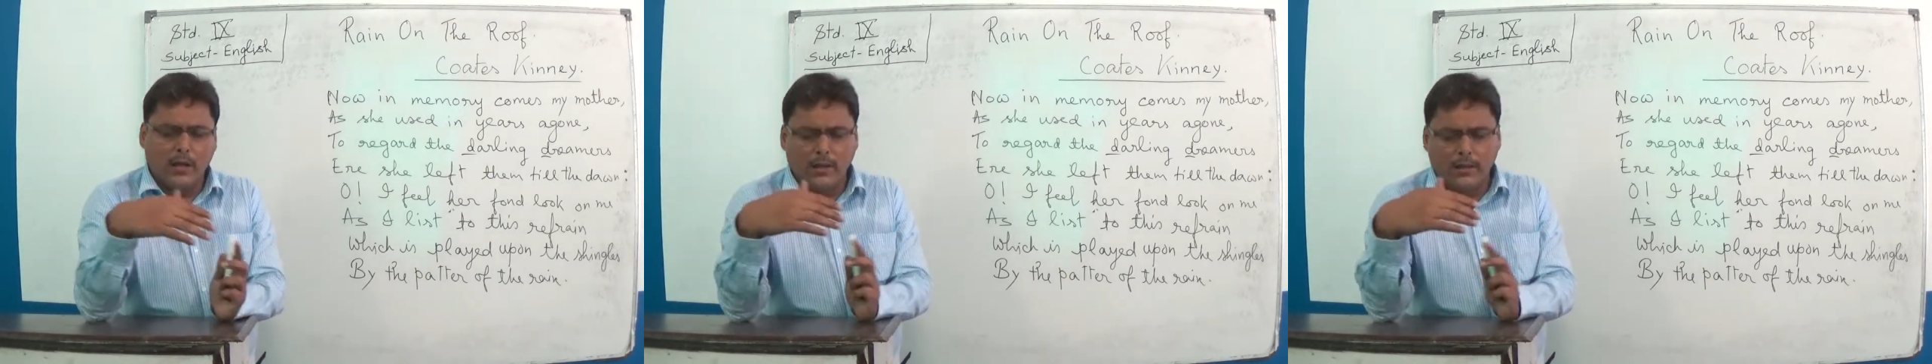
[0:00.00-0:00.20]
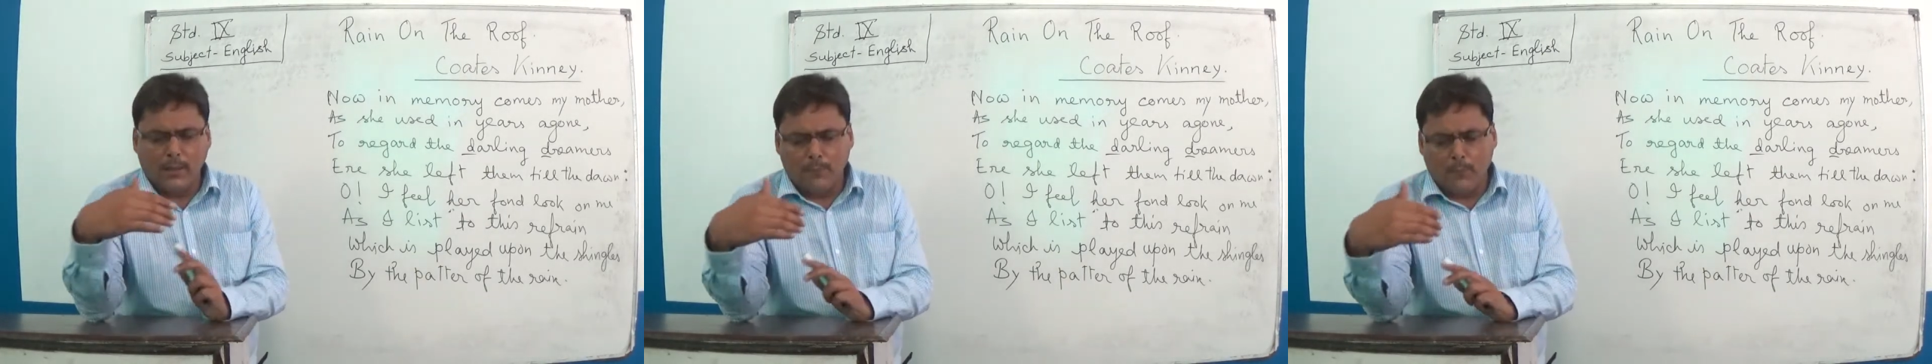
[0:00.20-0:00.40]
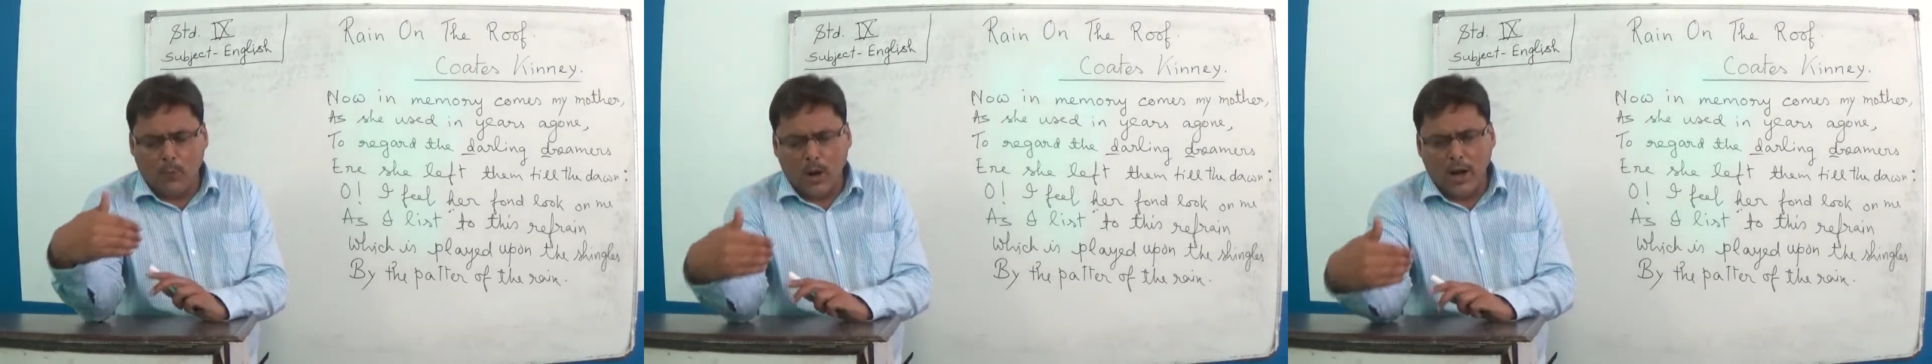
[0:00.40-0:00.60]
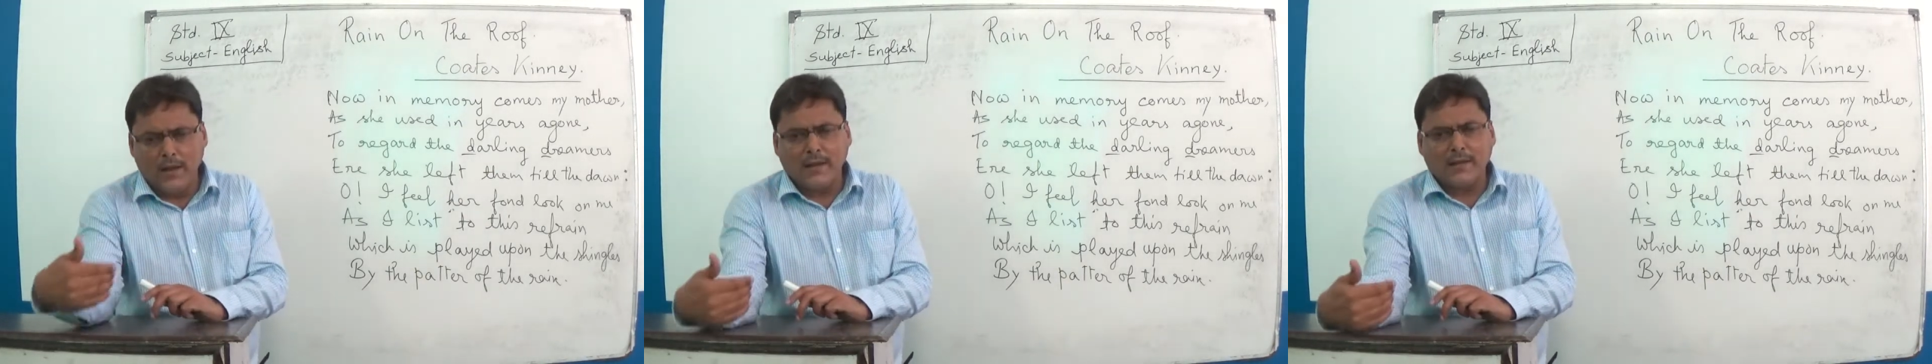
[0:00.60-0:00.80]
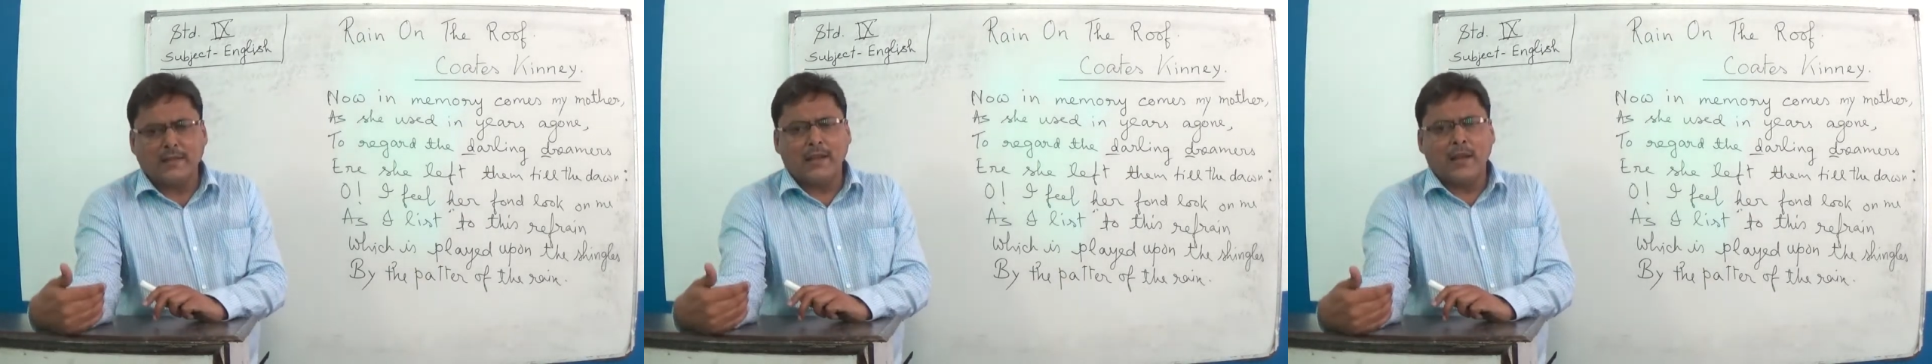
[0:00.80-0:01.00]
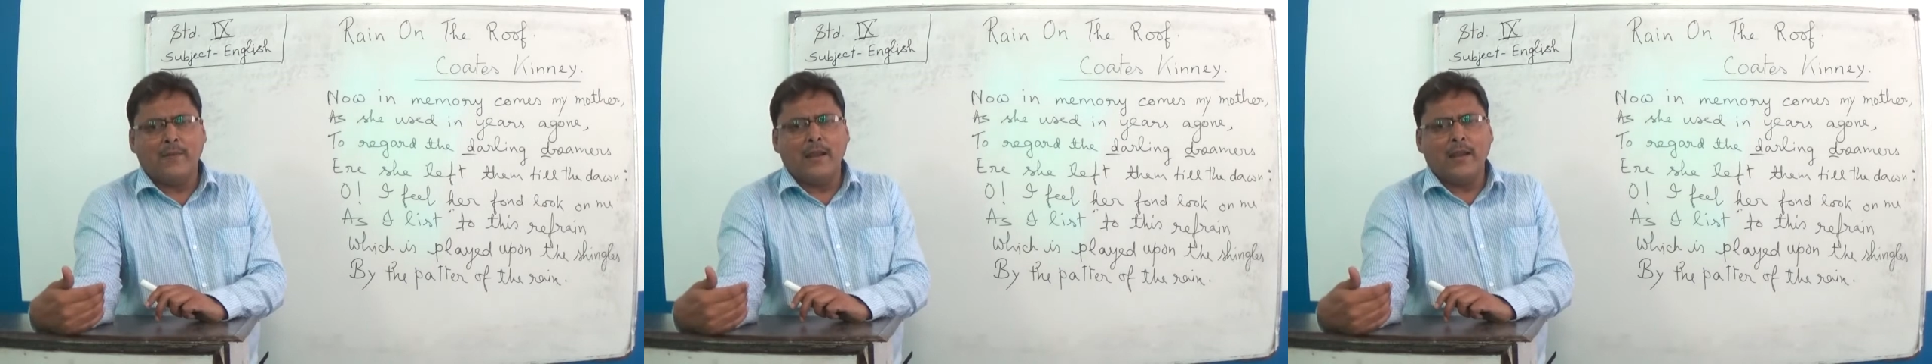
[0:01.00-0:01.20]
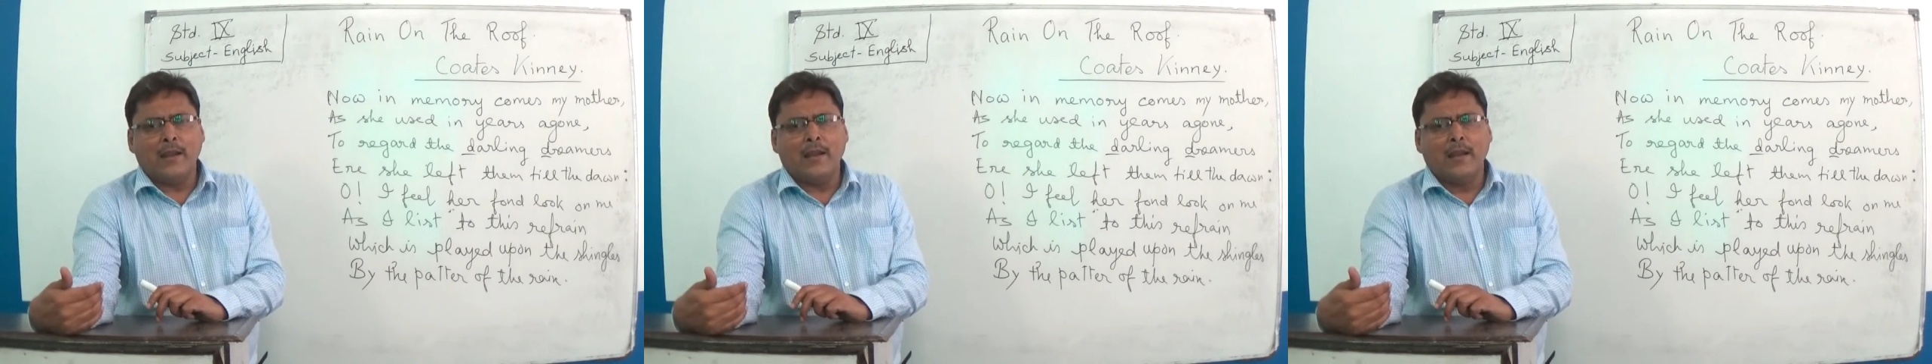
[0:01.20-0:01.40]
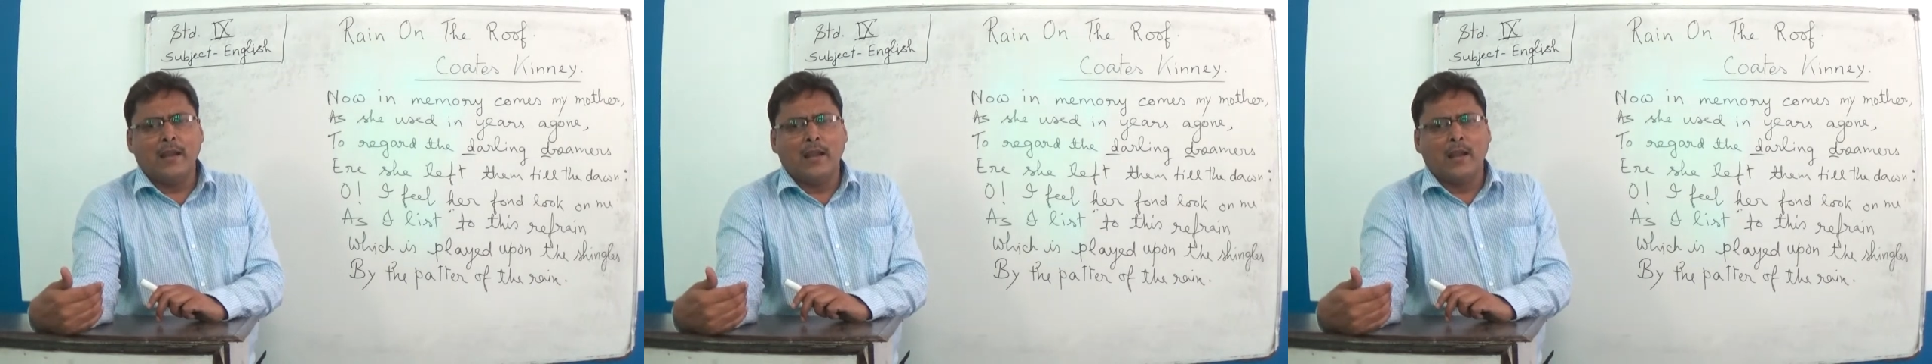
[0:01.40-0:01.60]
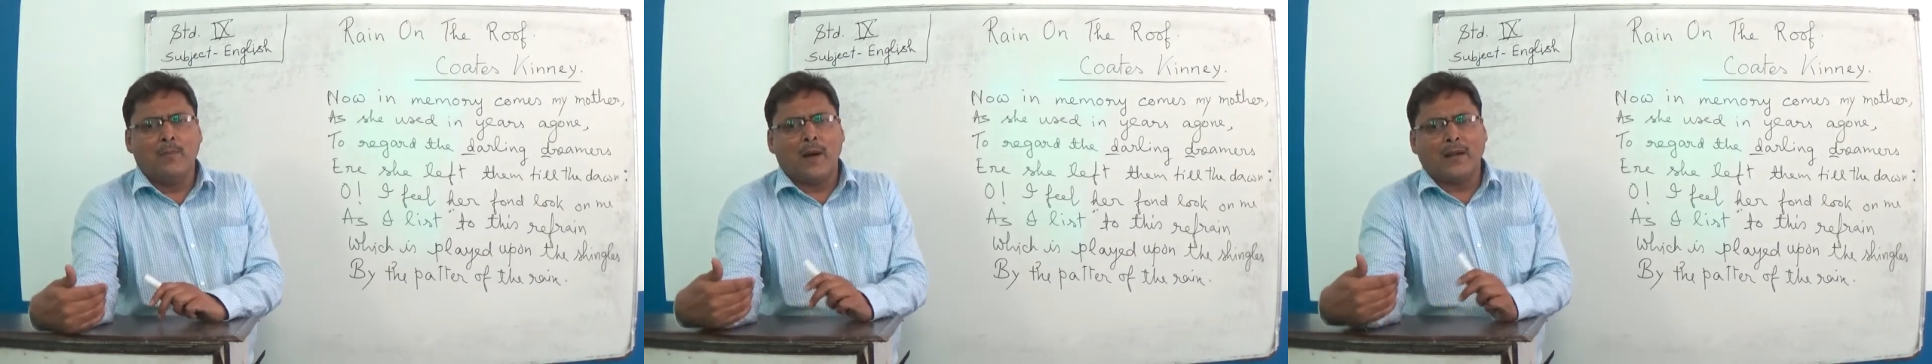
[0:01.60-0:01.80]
the poet is living,